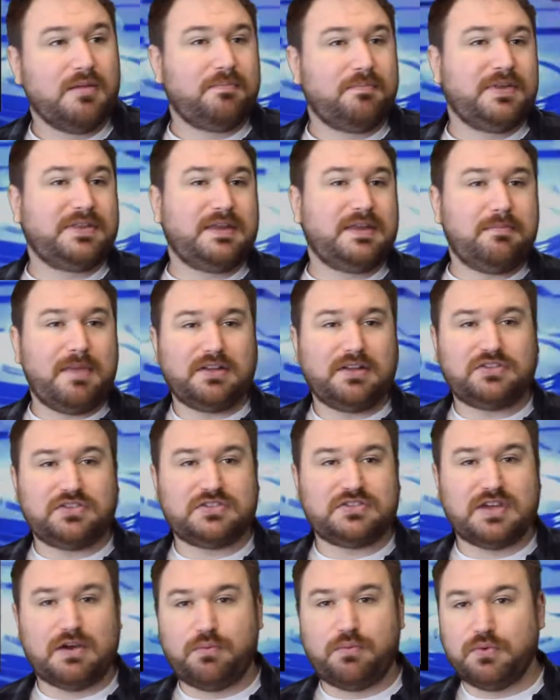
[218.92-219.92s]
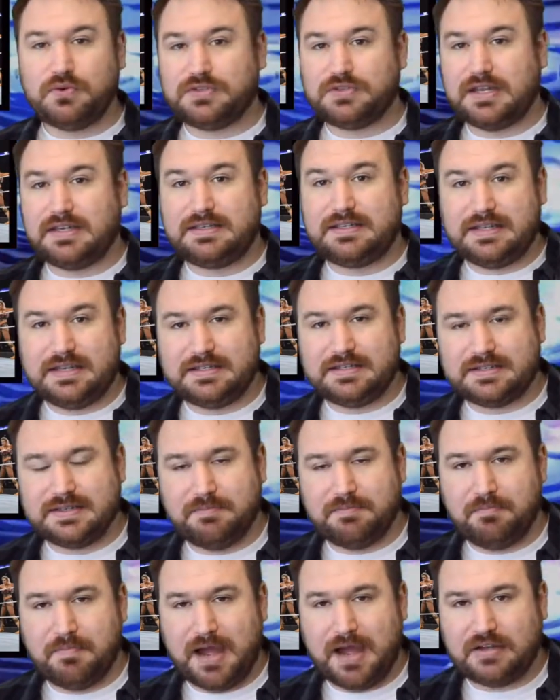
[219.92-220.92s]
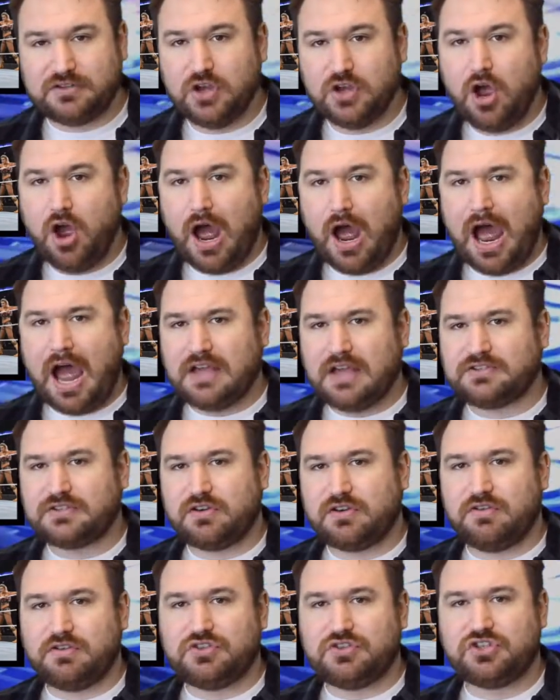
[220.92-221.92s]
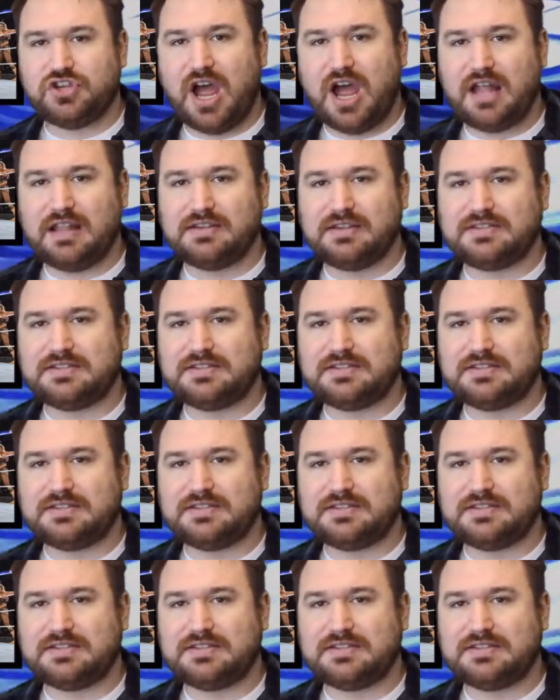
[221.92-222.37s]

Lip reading: But the match itself was a decent match. Asuka and Charlotte